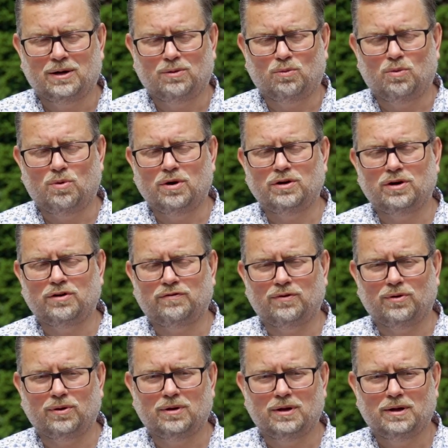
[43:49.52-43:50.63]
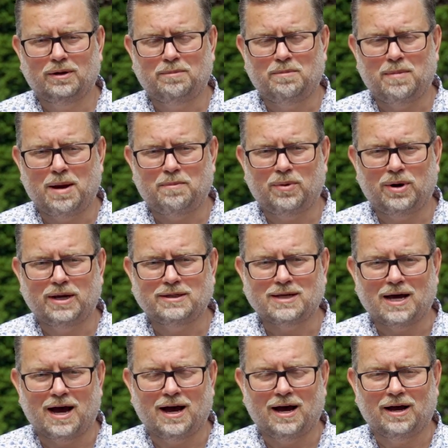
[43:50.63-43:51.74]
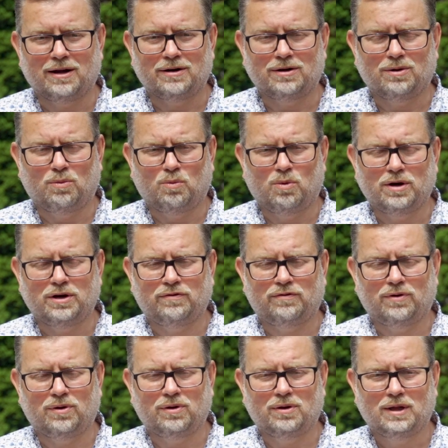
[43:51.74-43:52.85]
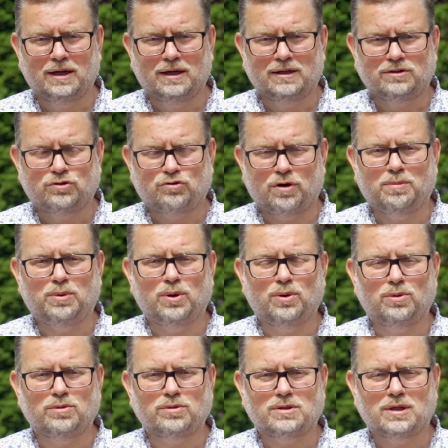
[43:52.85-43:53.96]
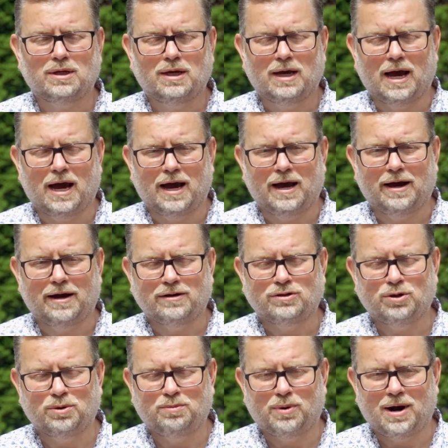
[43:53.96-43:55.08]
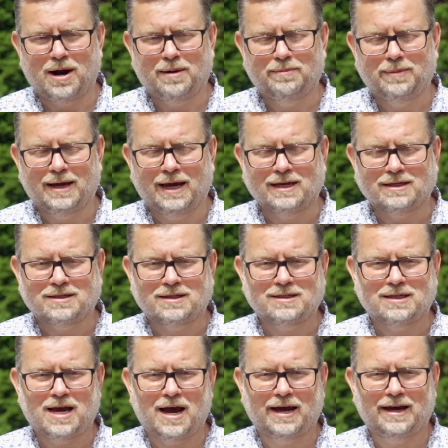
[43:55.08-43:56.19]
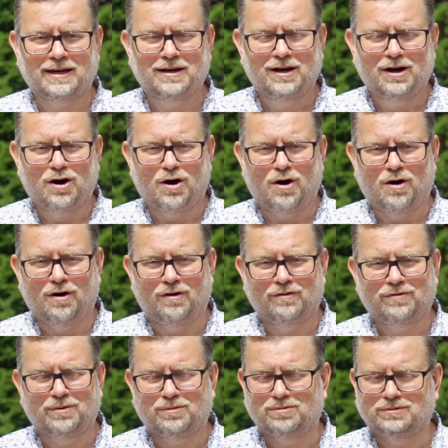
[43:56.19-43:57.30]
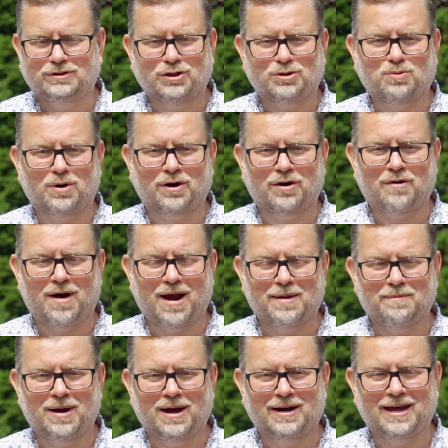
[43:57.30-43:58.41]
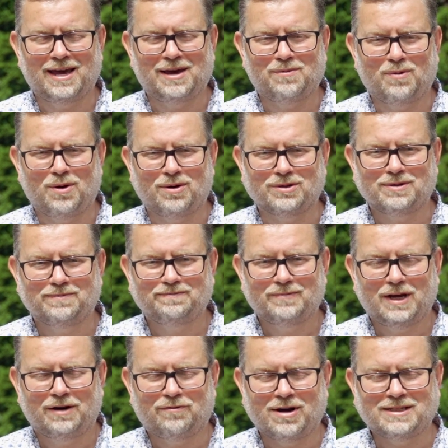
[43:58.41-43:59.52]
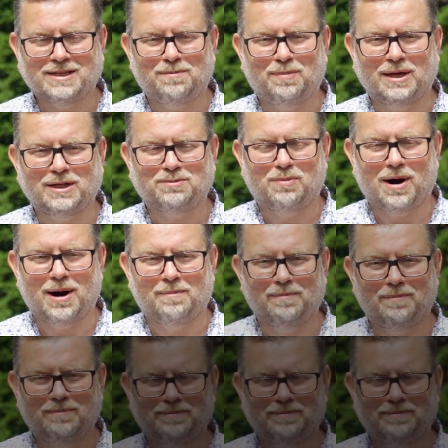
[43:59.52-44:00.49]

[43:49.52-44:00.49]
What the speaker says: wonderful memories and wonderful tributes to Bram. It's a sign of just what a great man he was. Rest in peace, Bram.